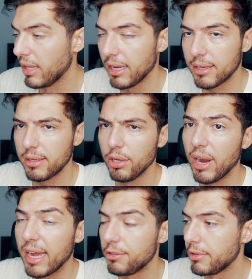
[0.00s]
like
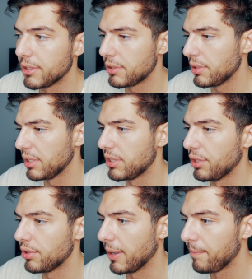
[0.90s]
your address,
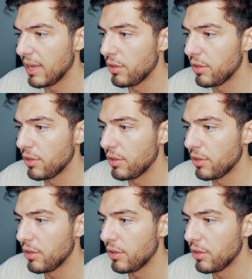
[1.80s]
etc.